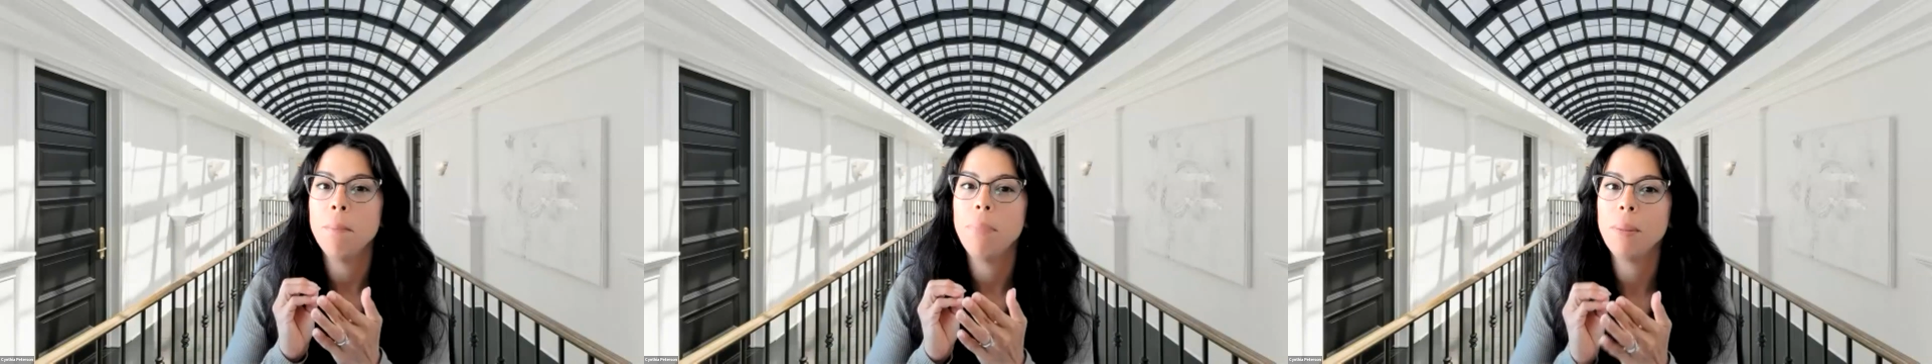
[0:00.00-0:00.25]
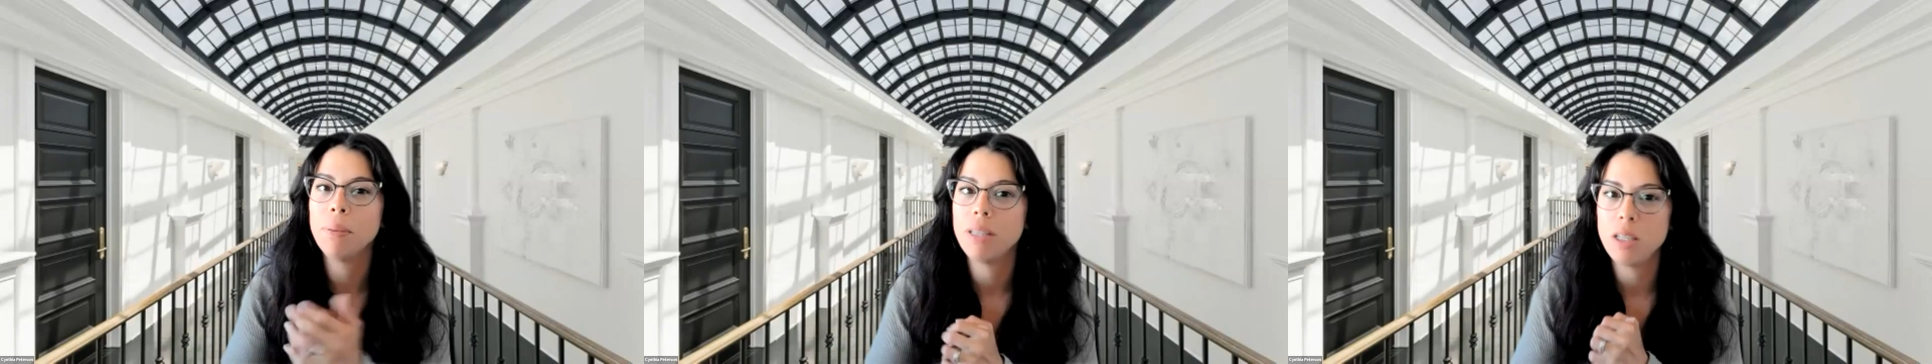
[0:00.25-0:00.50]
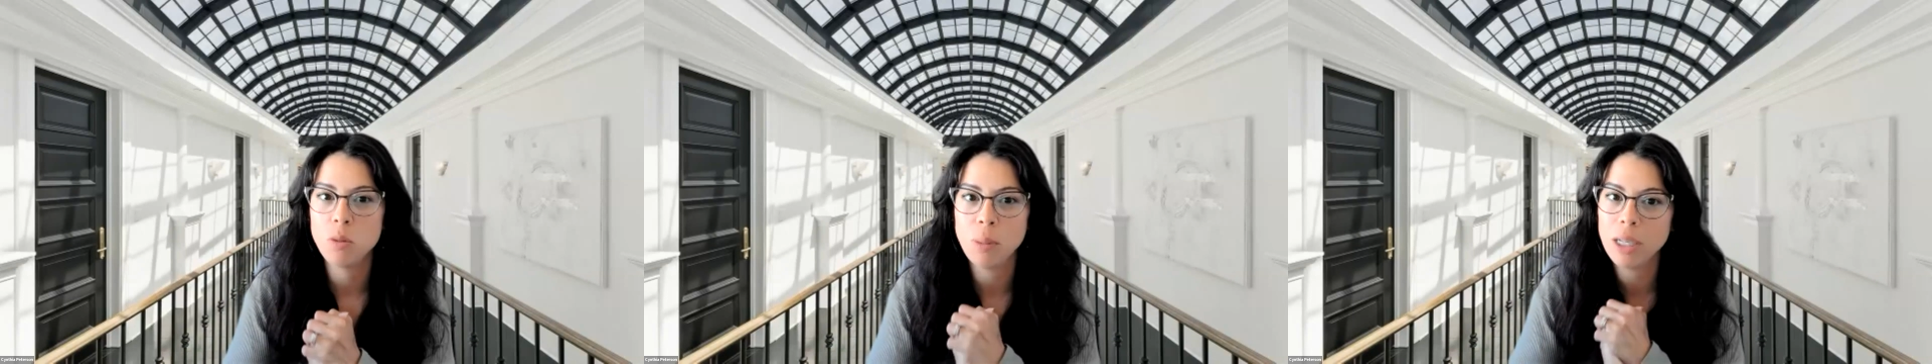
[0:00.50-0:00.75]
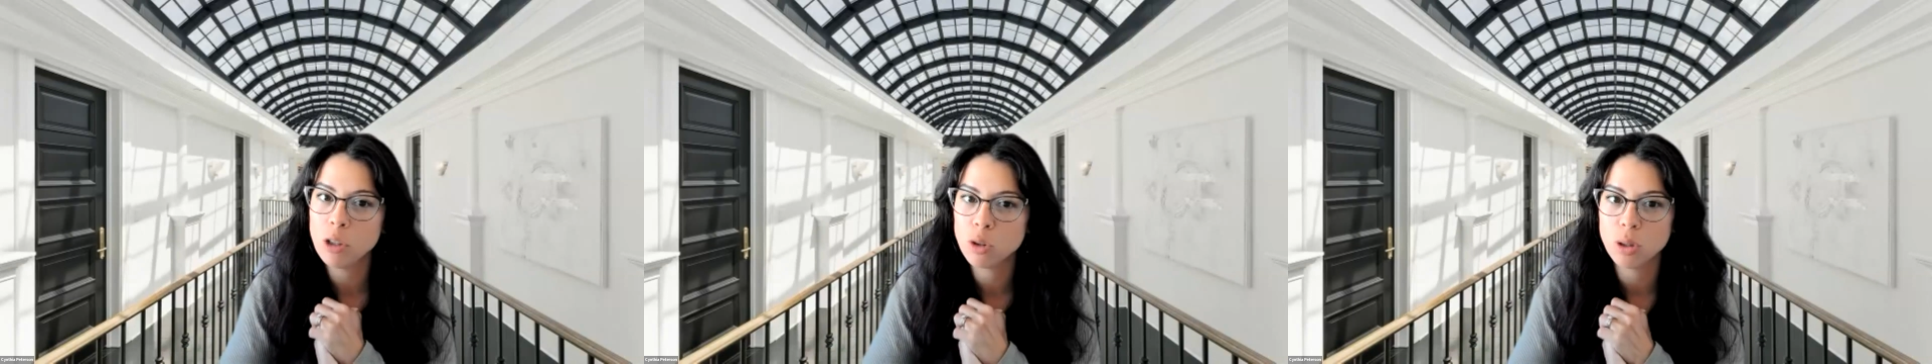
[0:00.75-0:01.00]
But please
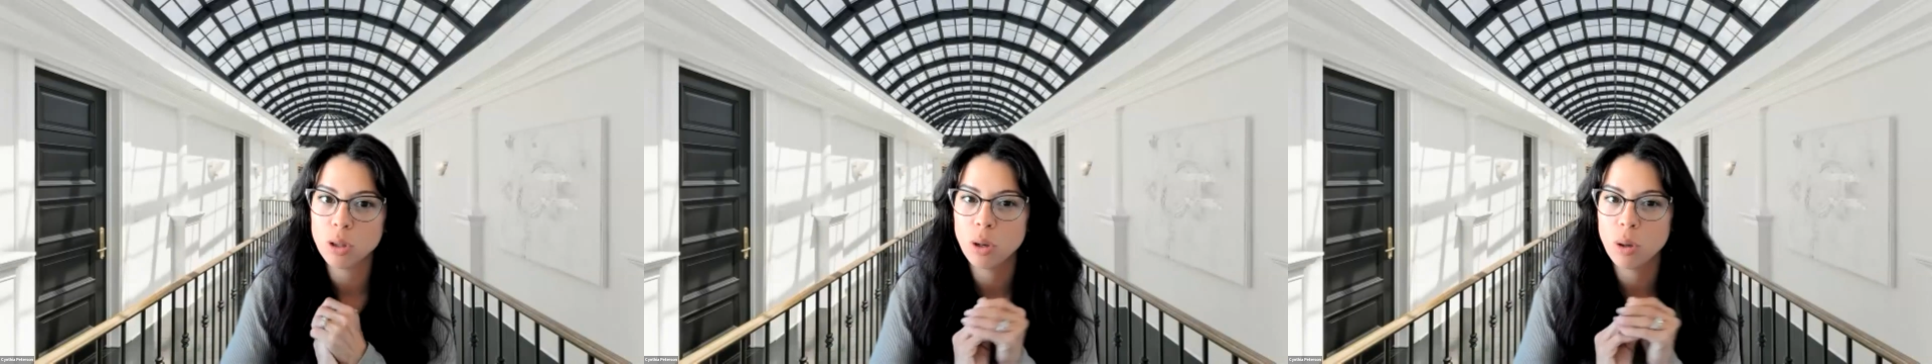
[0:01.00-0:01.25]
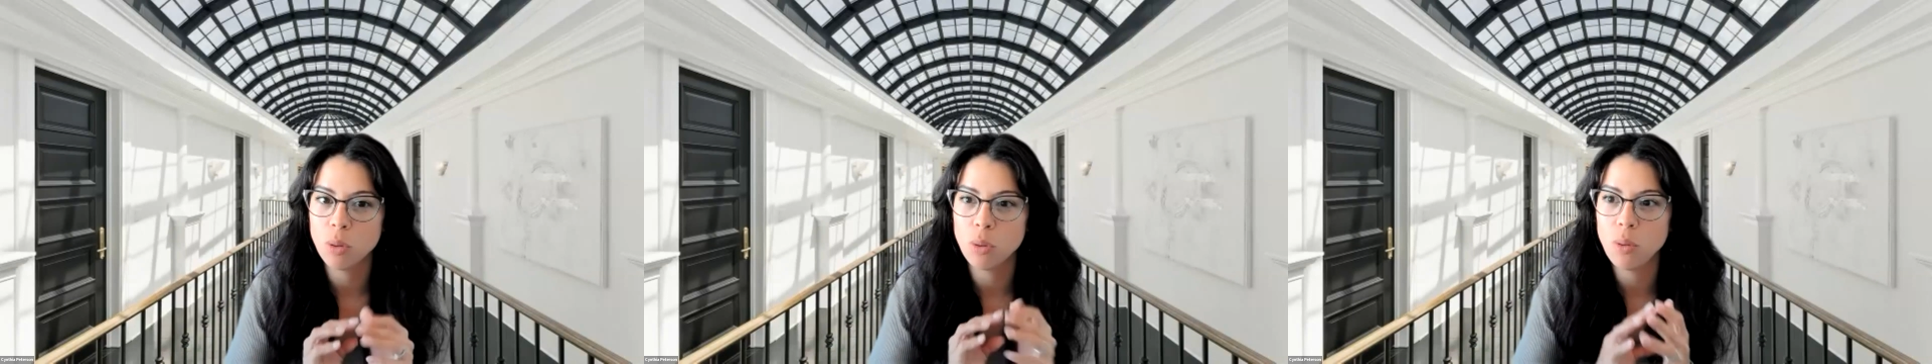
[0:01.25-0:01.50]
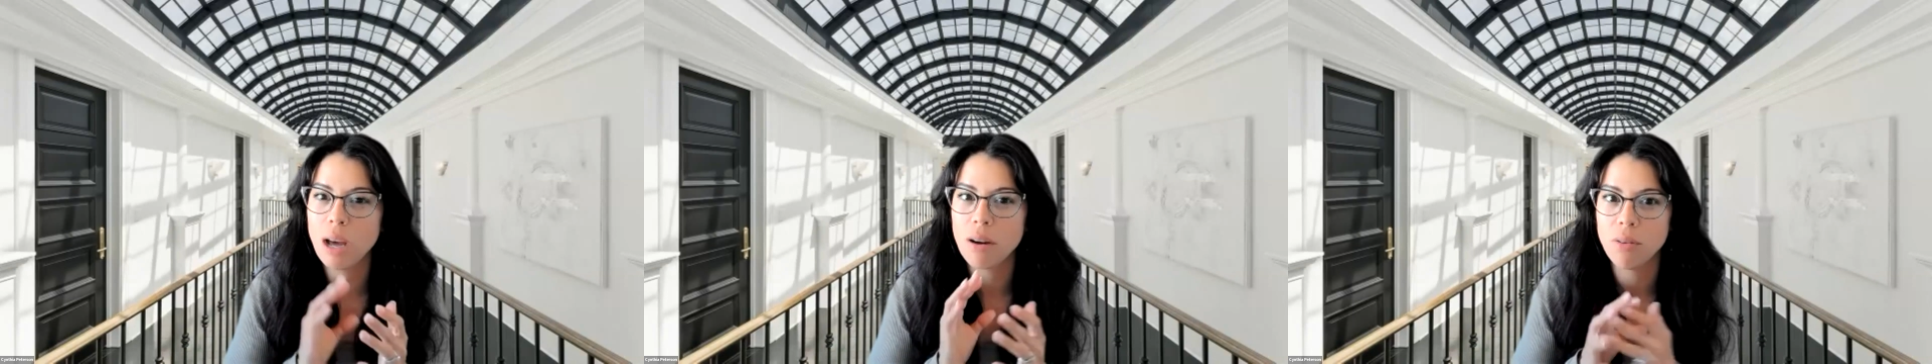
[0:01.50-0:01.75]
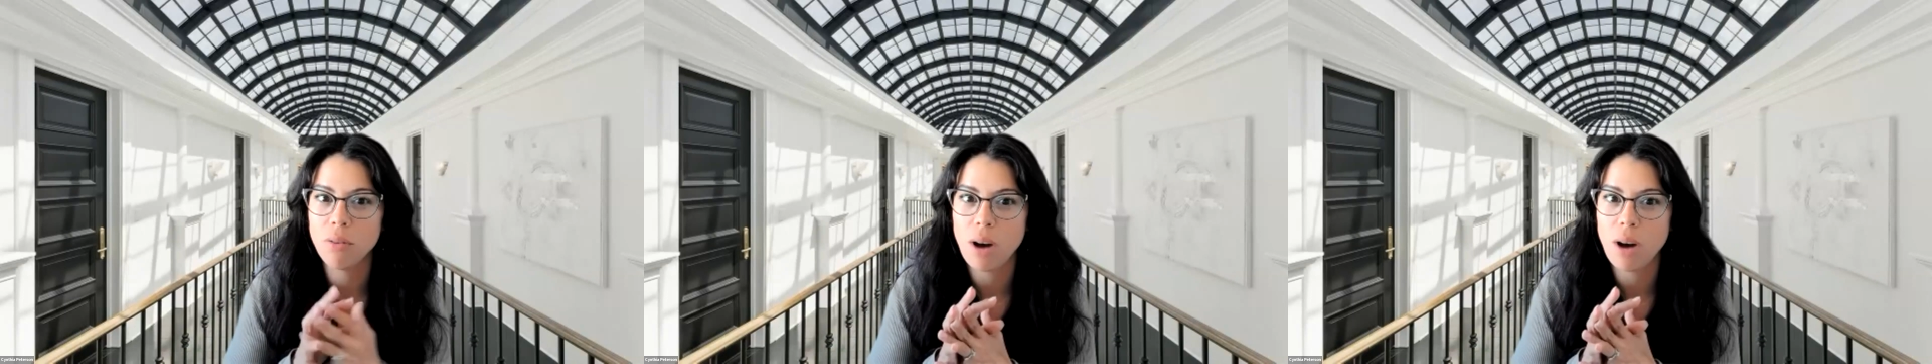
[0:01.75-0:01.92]
make sure to go through that